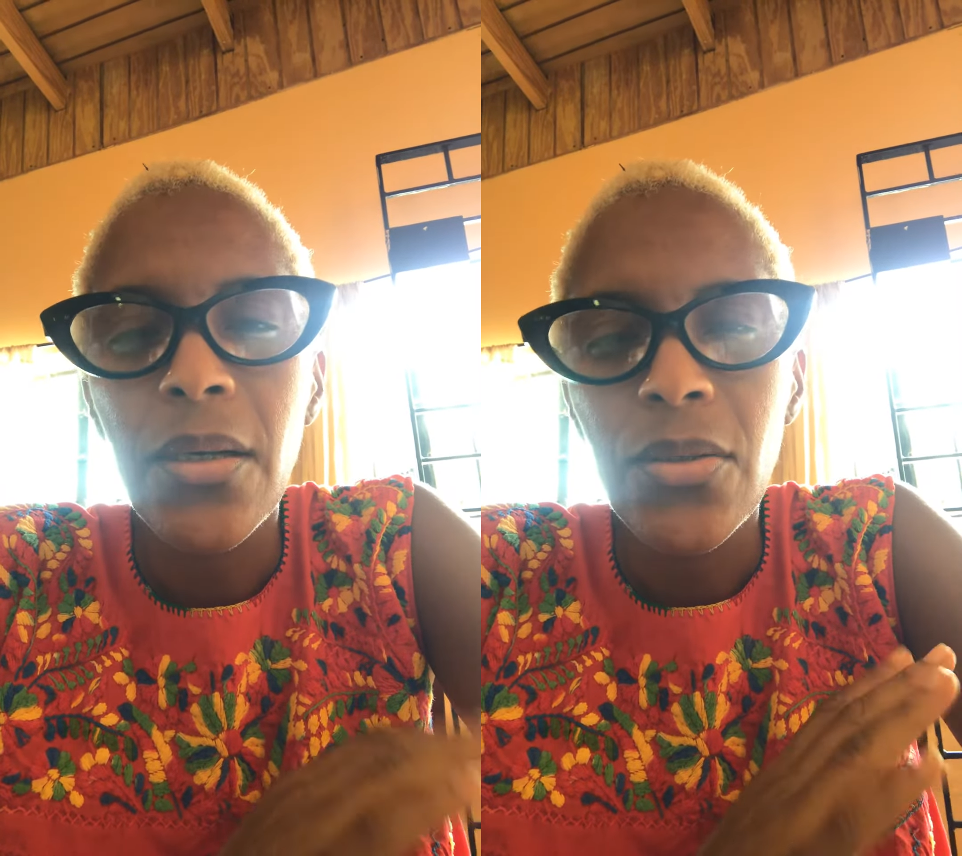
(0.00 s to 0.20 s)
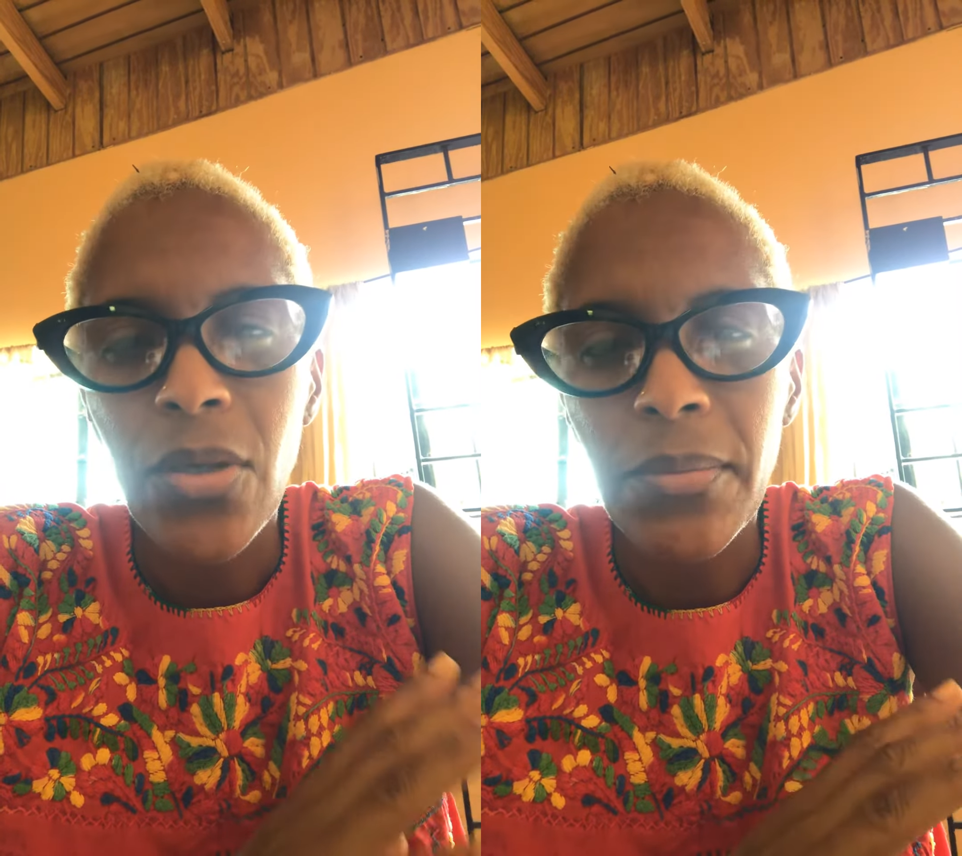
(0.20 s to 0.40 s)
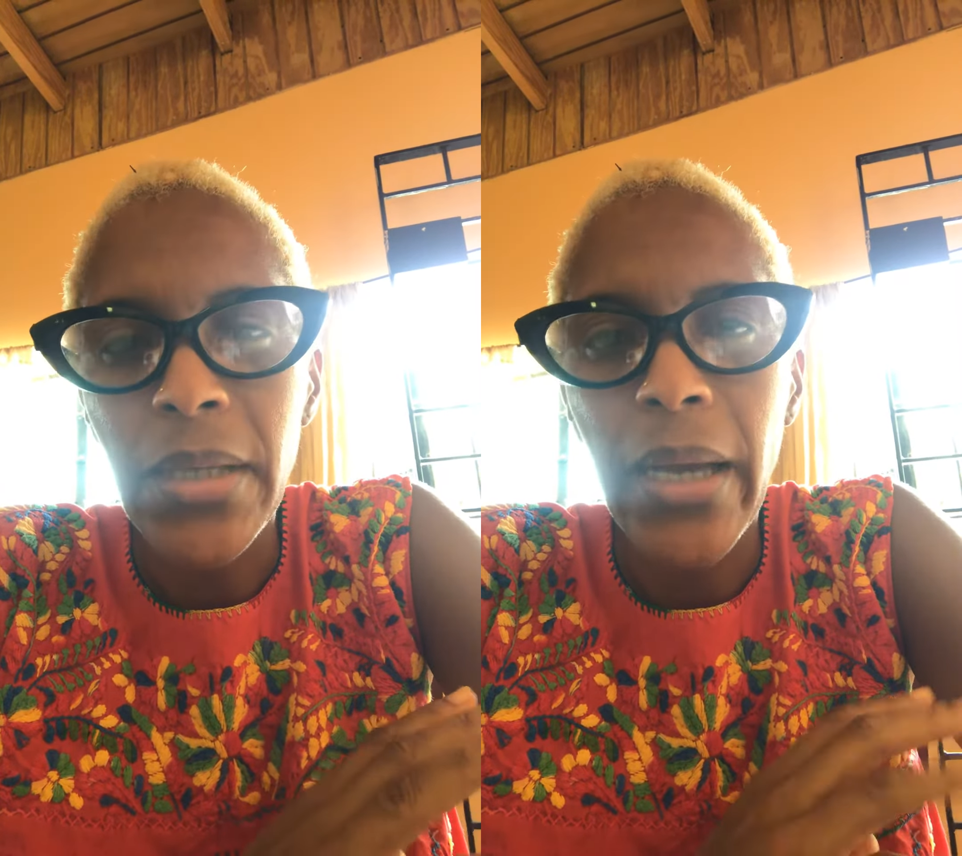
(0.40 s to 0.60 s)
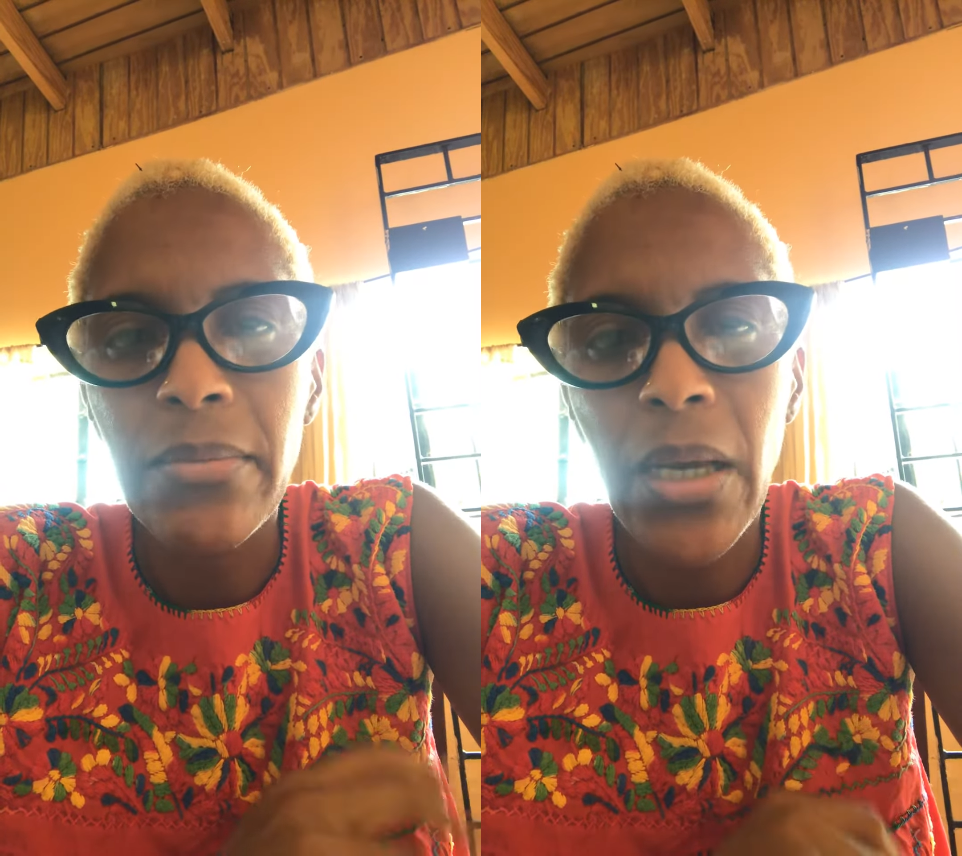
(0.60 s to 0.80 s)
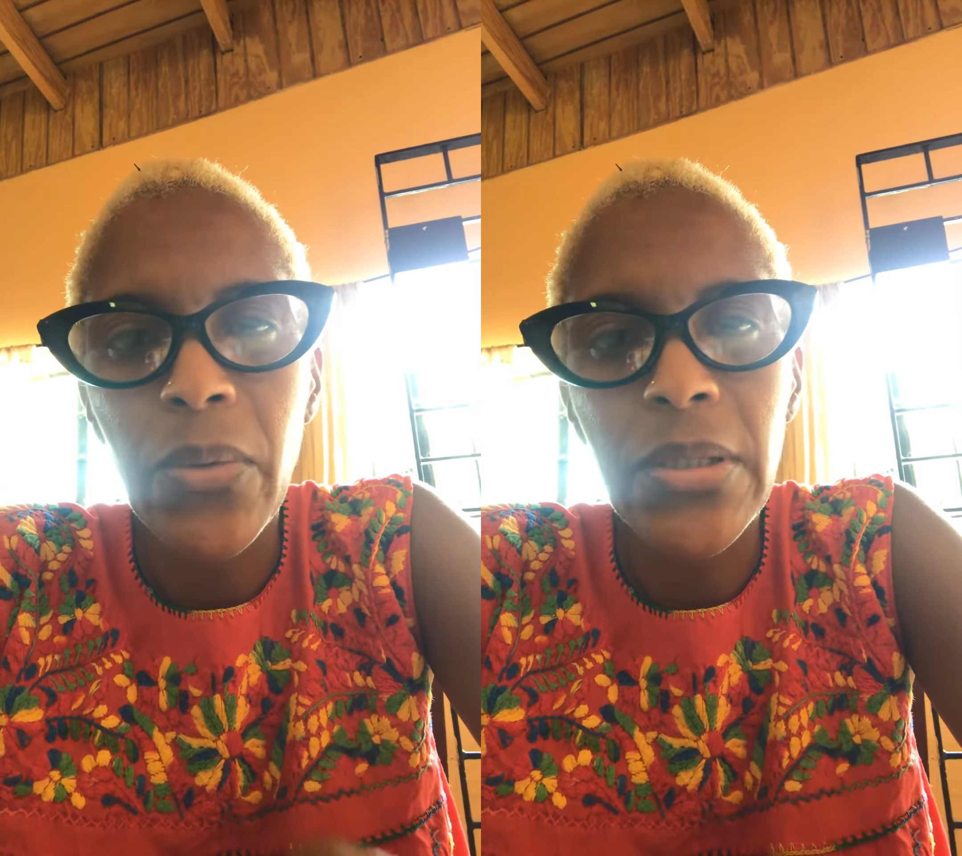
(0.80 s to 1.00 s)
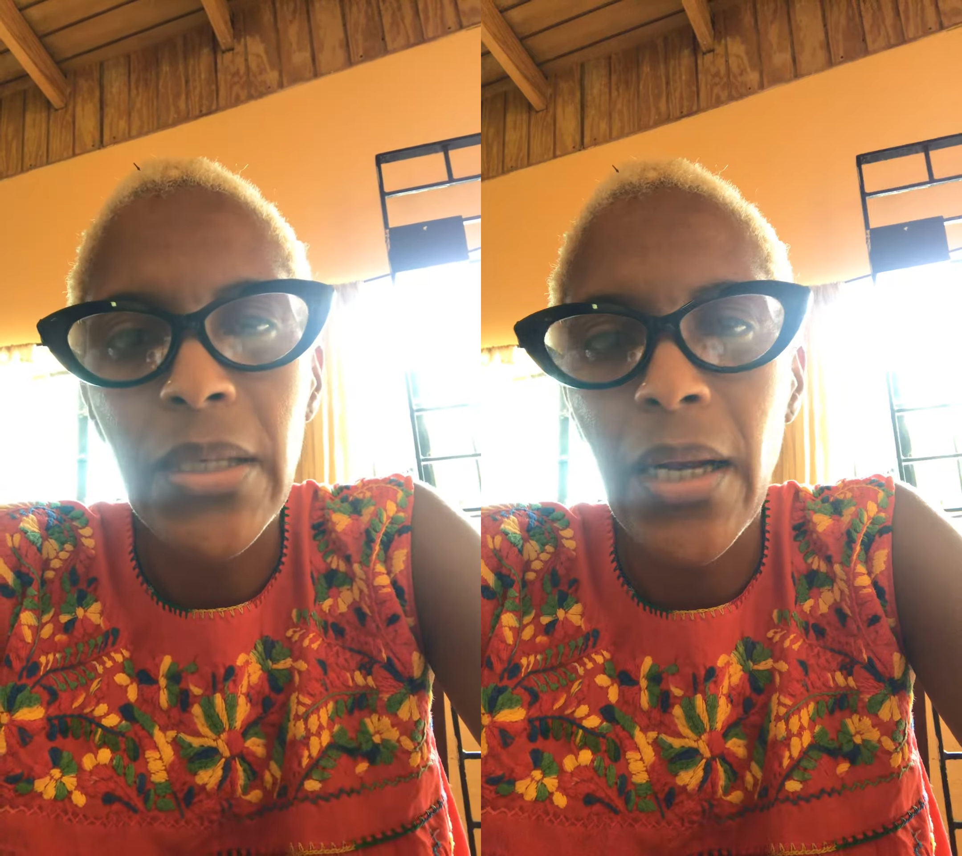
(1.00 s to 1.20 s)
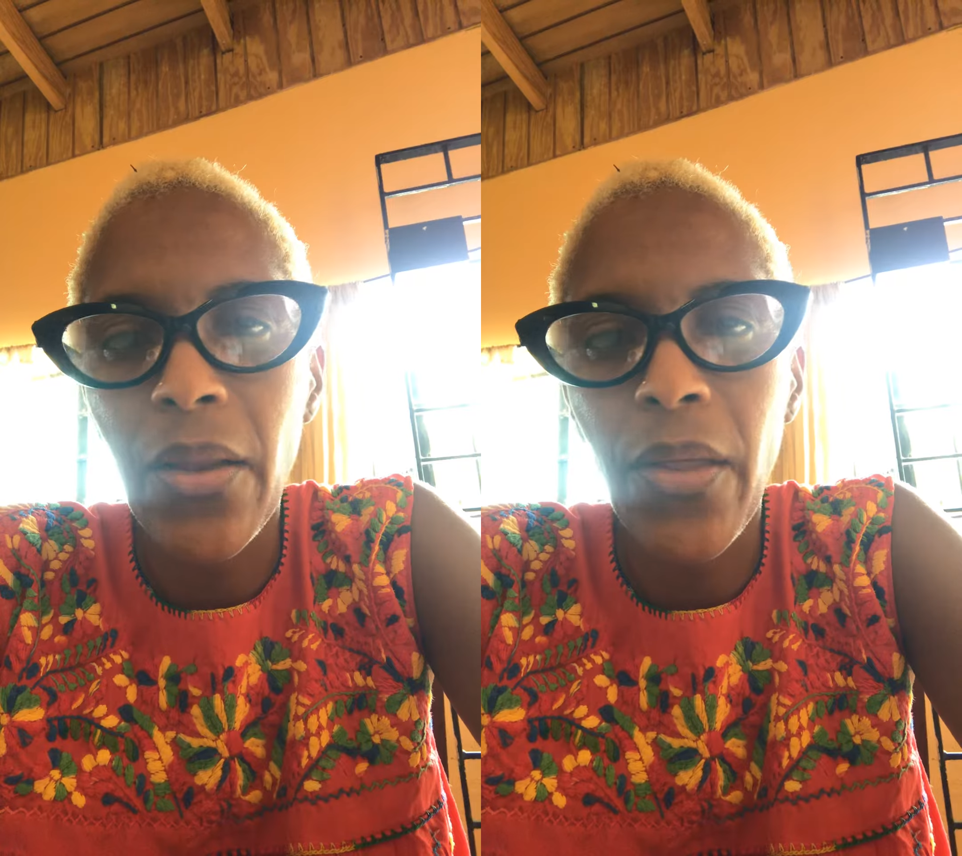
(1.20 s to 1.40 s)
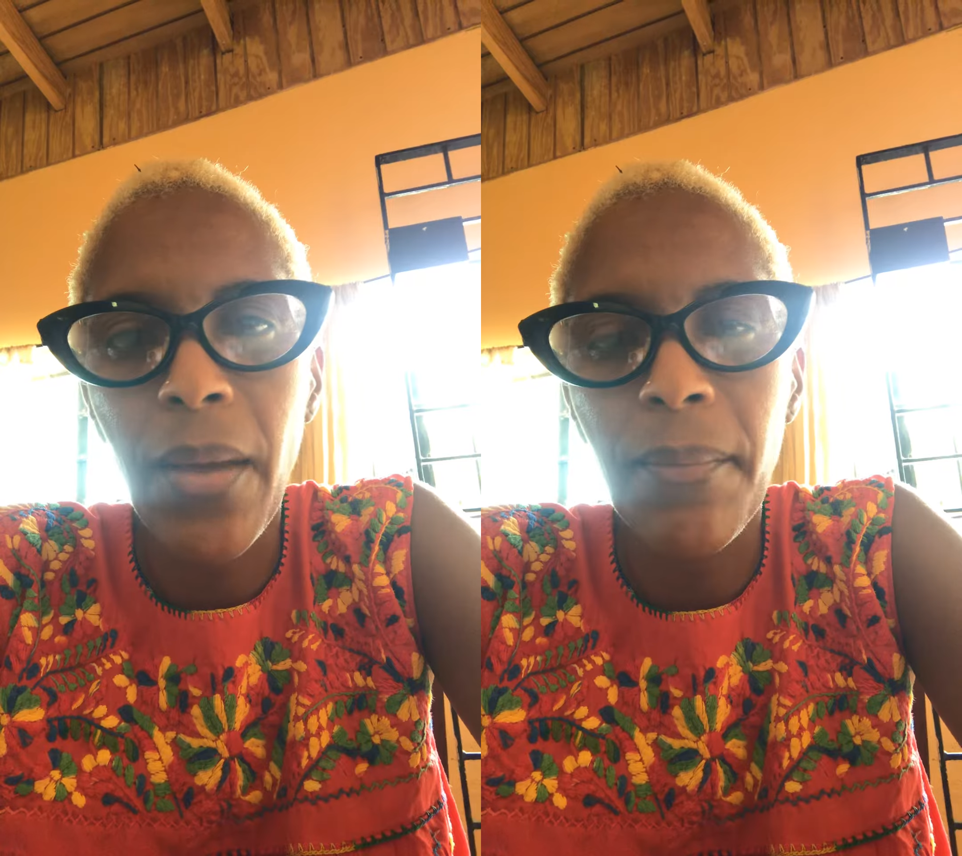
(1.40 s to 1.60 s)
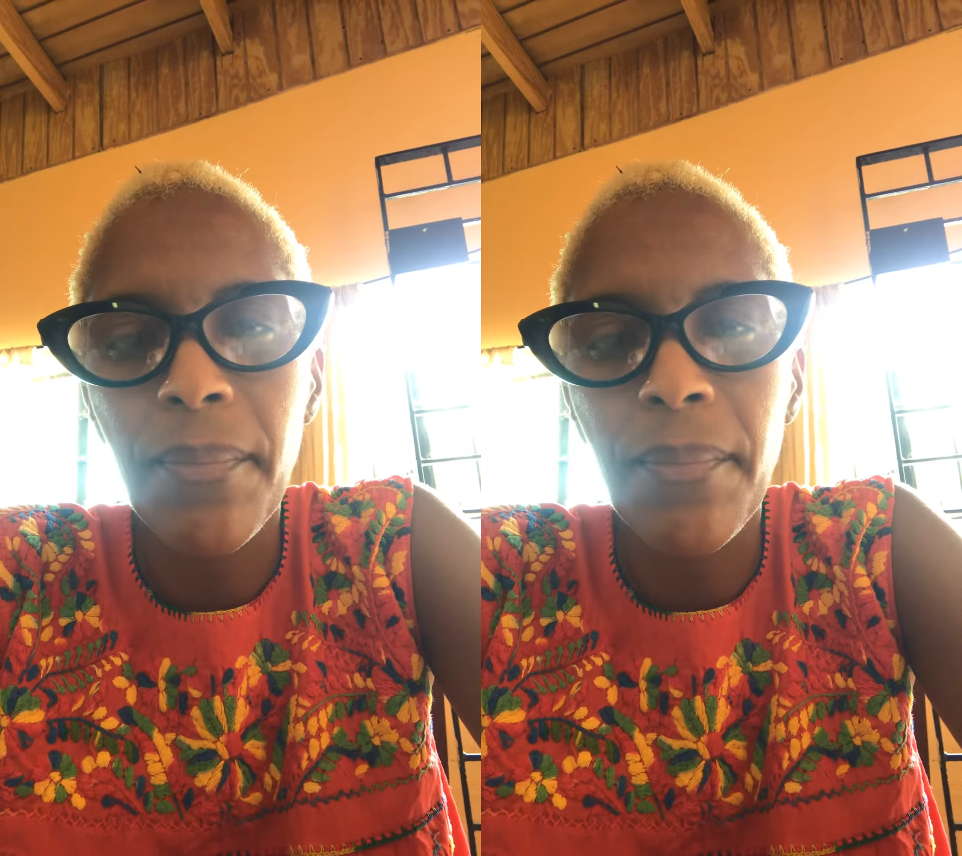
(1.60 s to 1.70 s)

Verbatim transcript: Sometimes I would tell them,